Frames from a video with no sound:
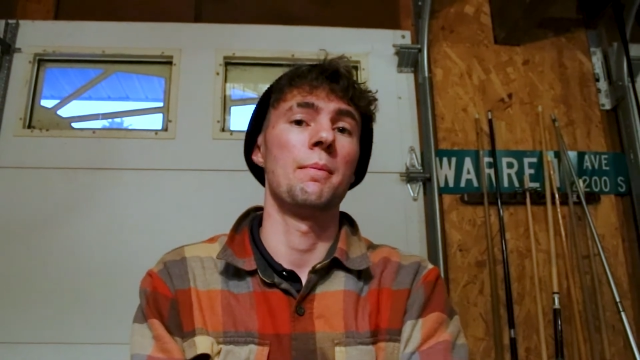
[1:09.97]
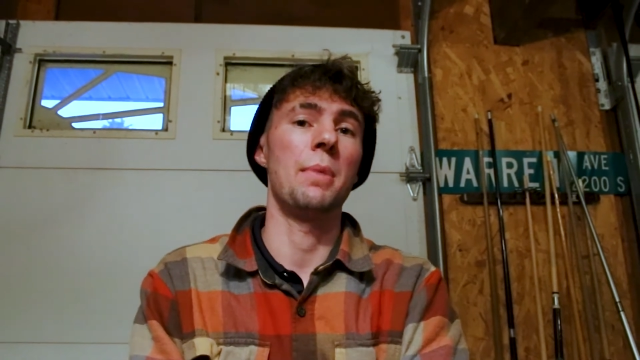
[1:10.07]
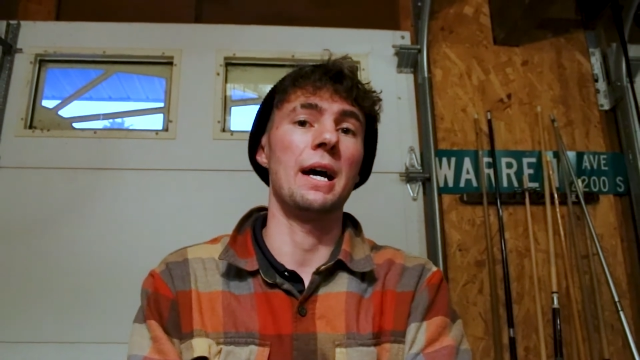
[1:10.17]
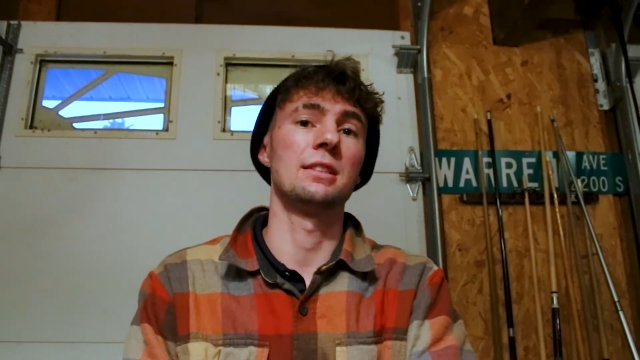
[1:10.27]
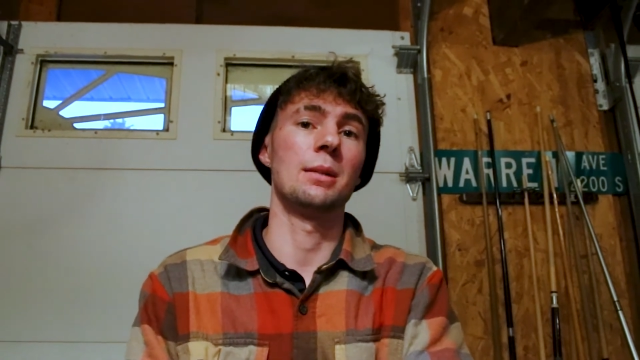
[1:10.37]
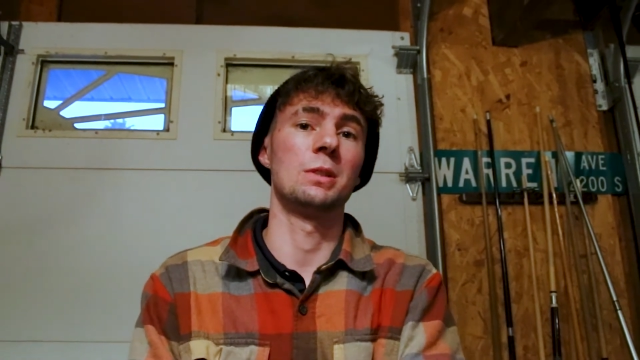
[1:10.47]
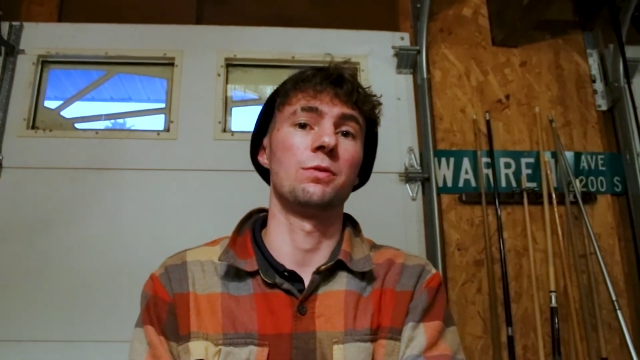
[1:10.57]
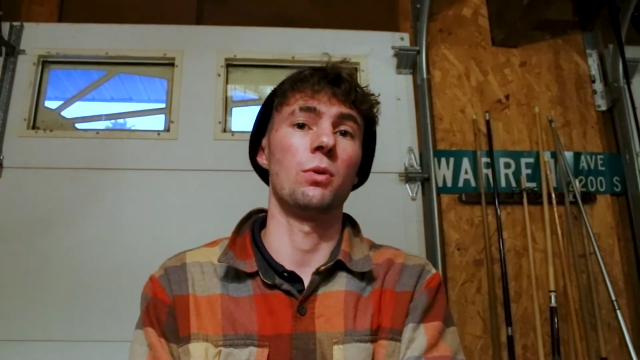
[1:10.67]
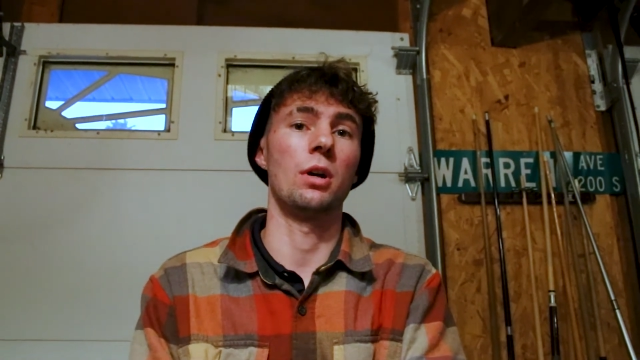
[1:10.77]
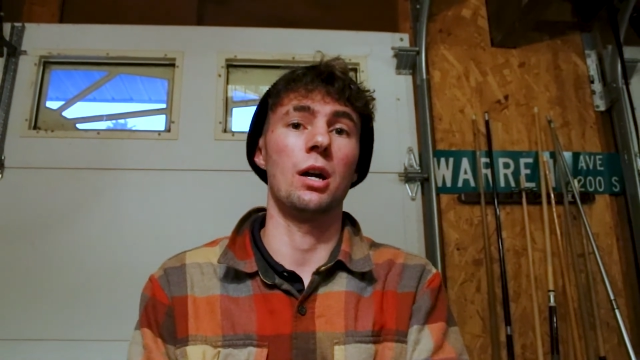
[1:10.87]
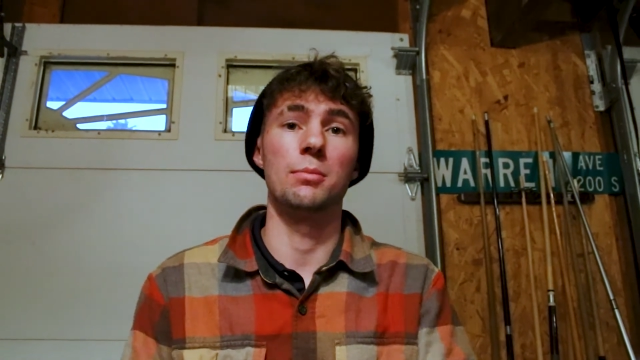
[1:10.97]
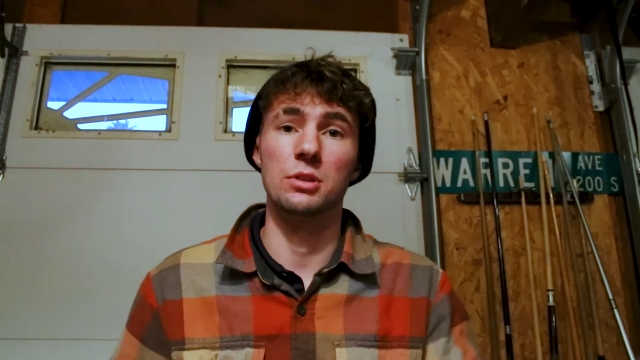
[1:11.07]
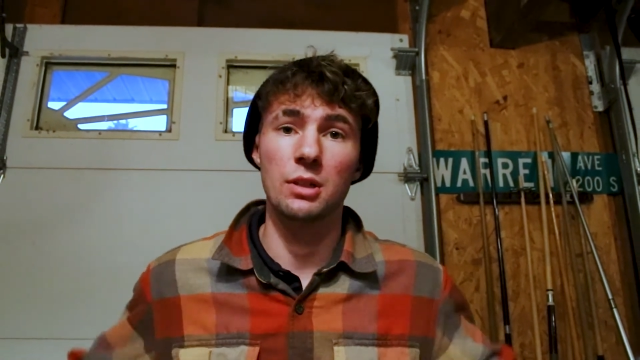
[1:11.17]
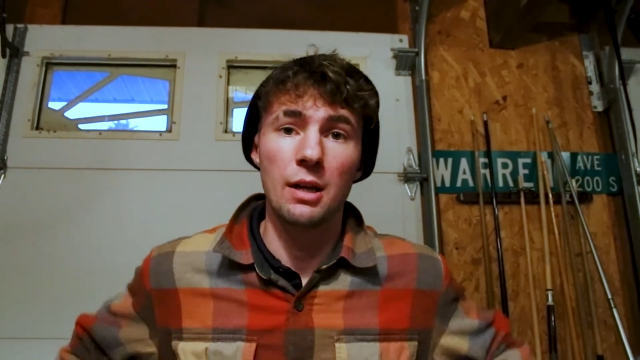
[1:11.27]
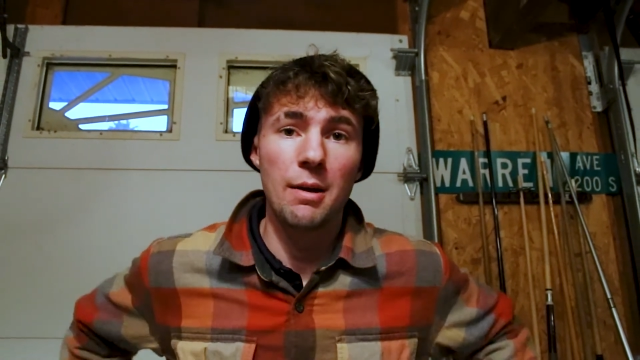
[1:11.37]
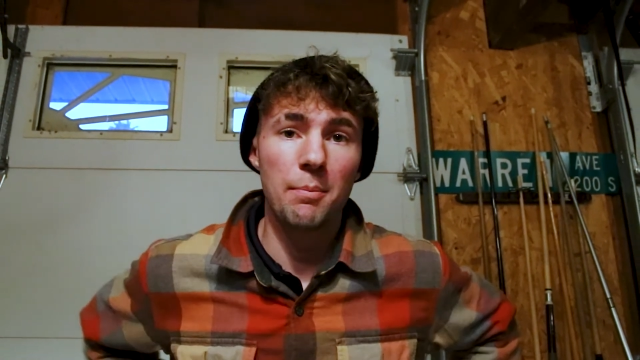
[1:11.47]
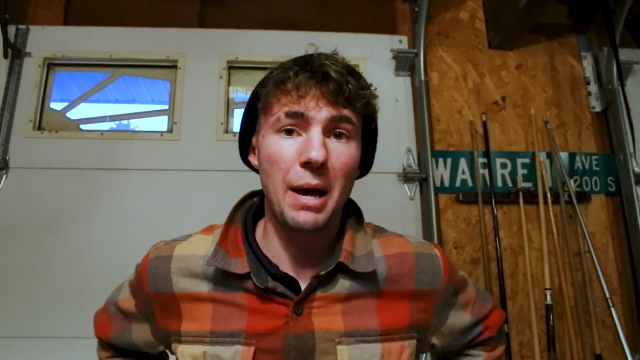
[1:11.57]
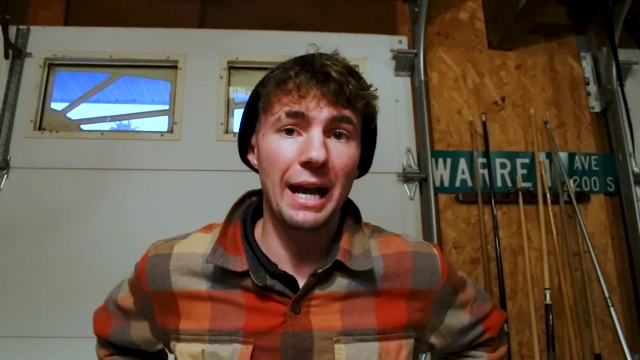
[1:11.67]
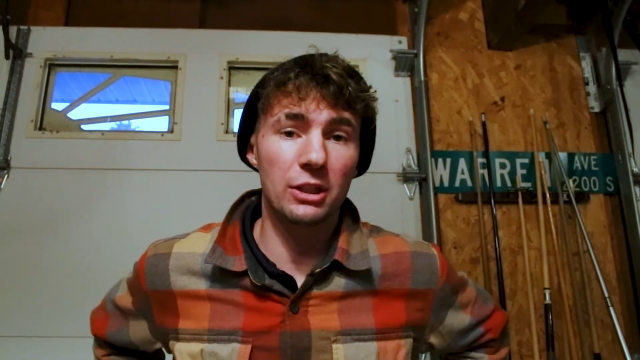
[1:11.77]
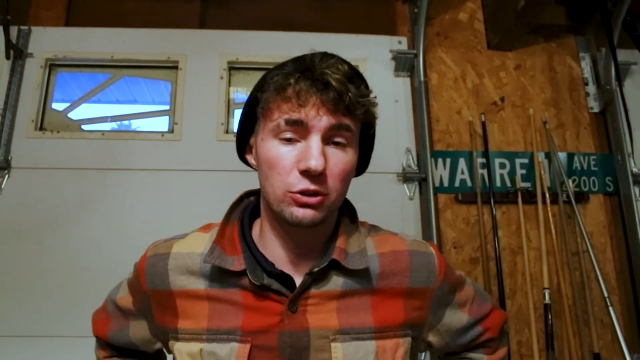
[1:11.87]
biceps, forearms,
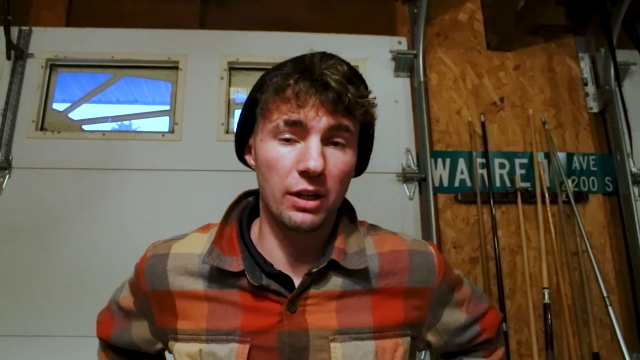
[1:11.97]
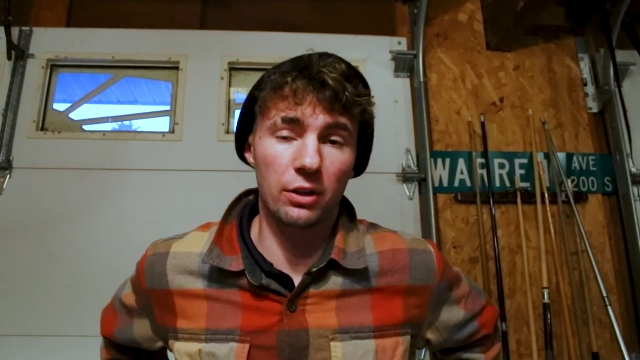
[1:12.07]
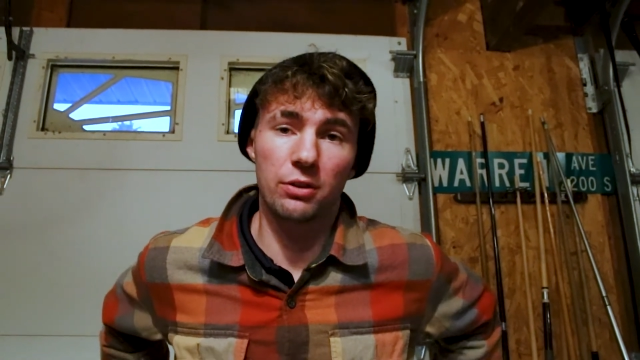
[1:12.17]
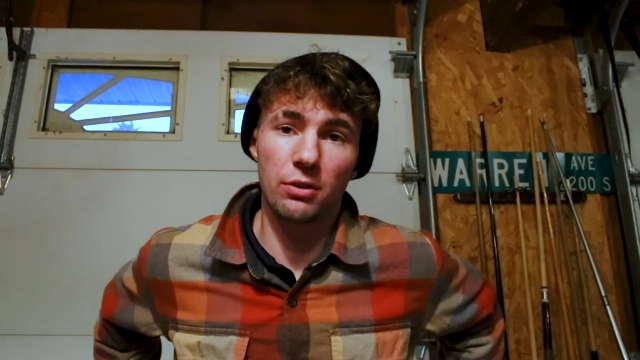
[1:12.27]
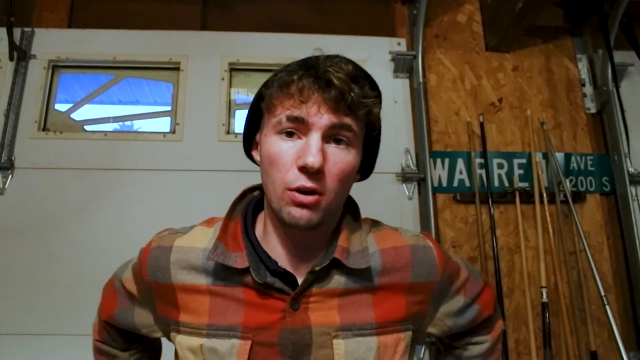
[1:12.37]
back strength,